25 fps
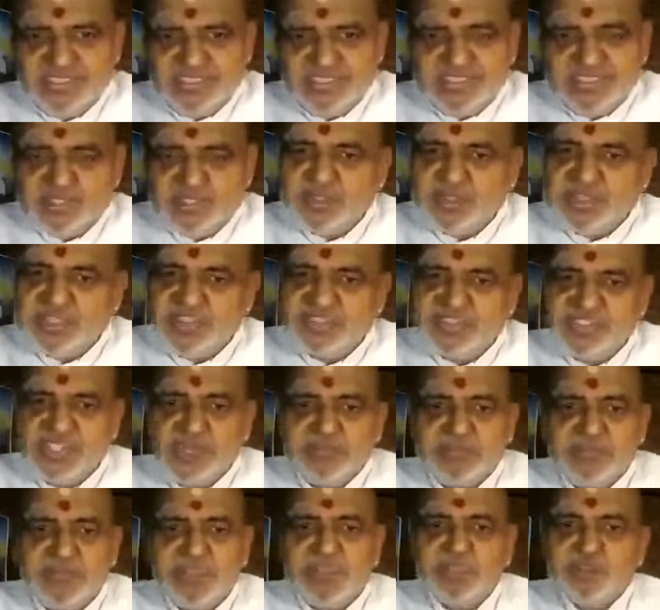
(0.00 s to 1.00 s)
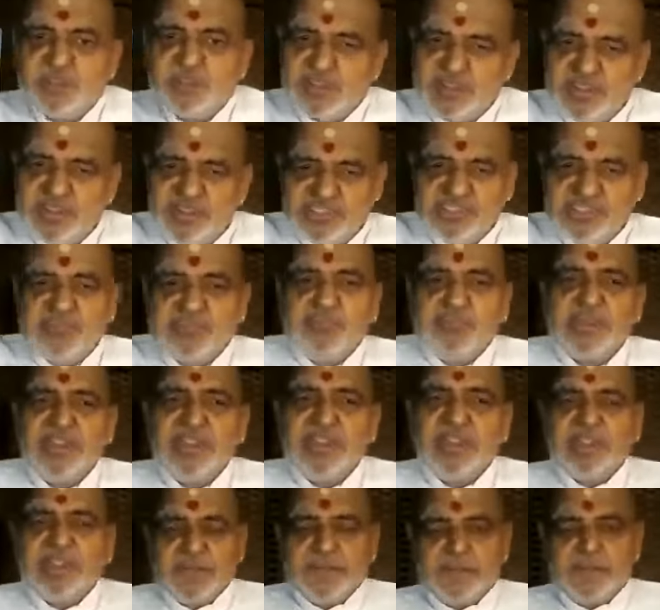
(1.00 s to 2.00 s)
chanting same thing, so it doesn't
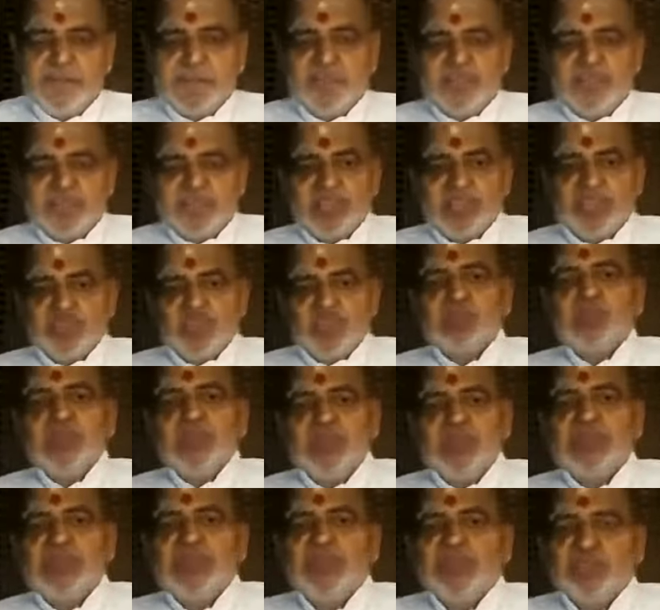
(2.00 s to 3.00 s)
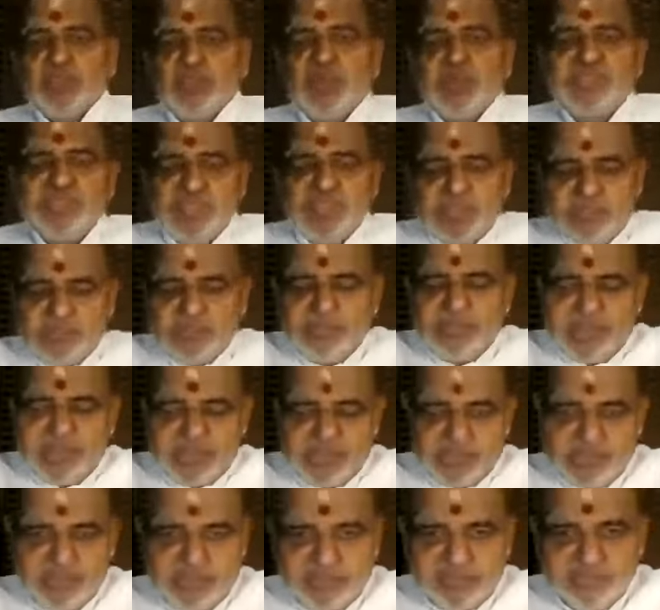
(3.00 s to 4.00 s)
break. So minimum 2 is
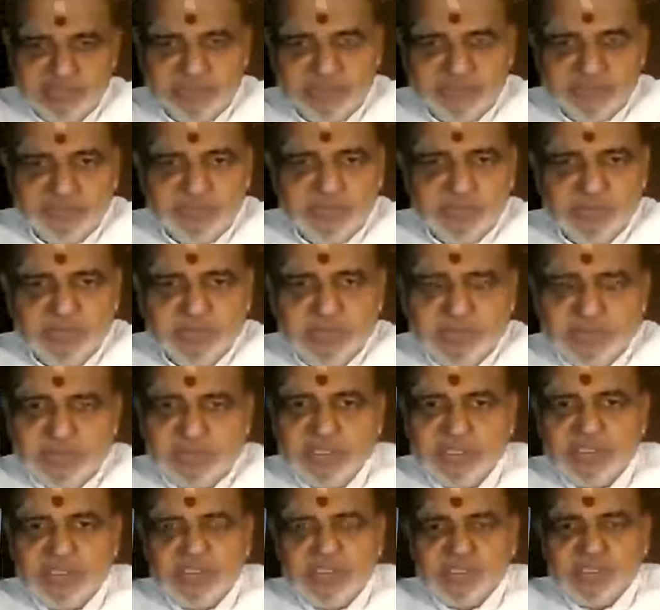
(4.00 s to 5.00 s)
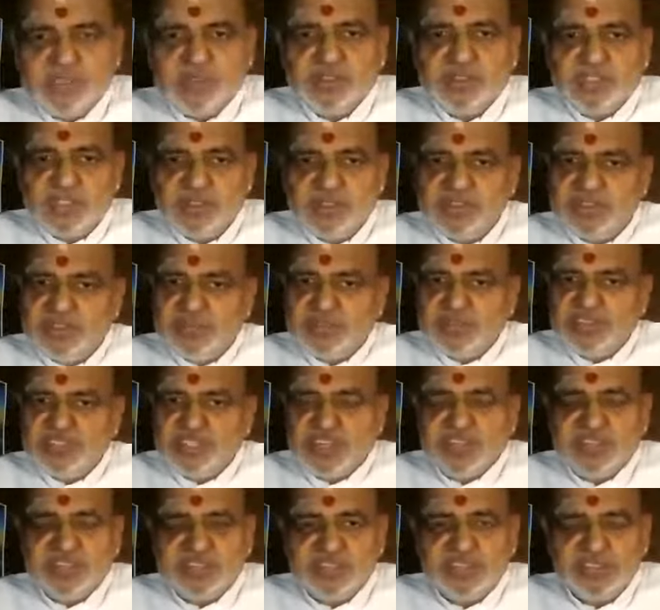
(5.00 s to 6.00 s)
recommended for chanting Veda
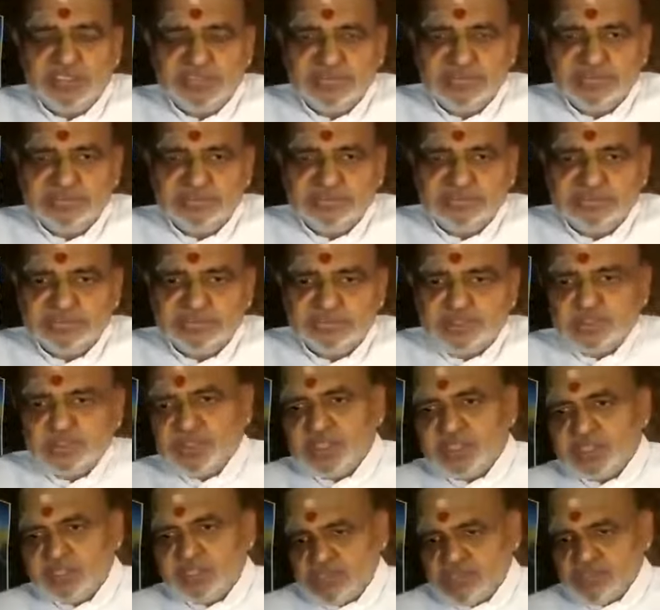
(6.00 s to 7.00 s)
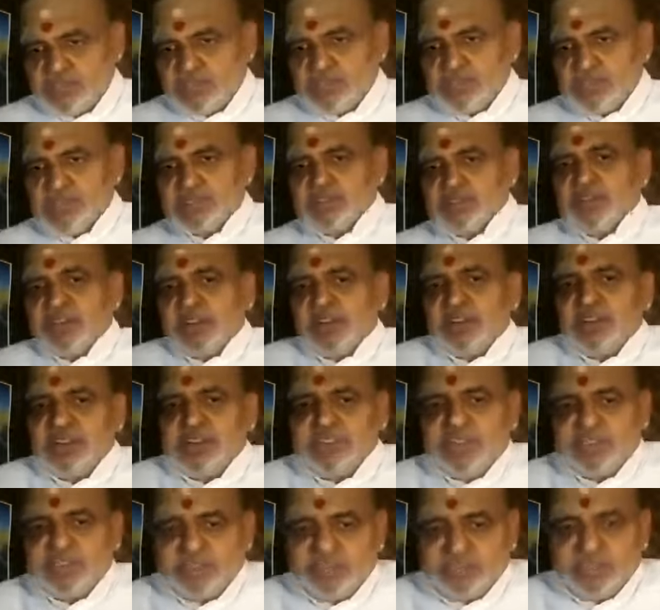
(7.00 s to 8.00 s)
mantras, so that swara
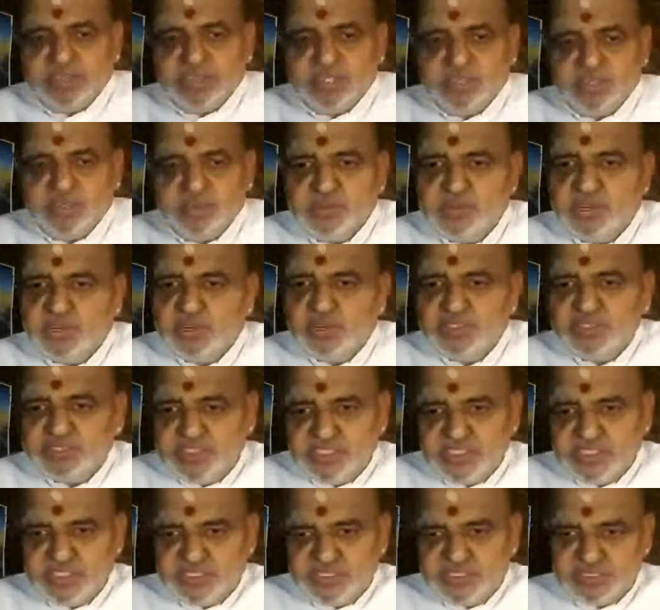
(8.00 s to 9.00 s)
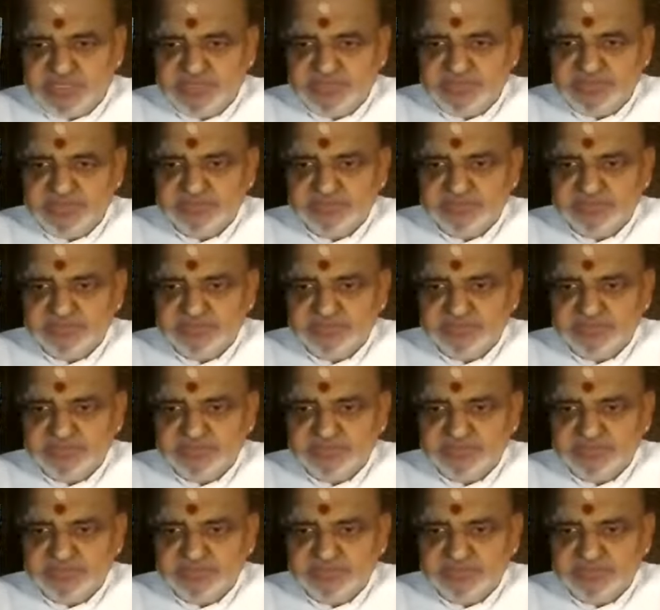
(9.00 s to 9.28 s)
and chandas will not change.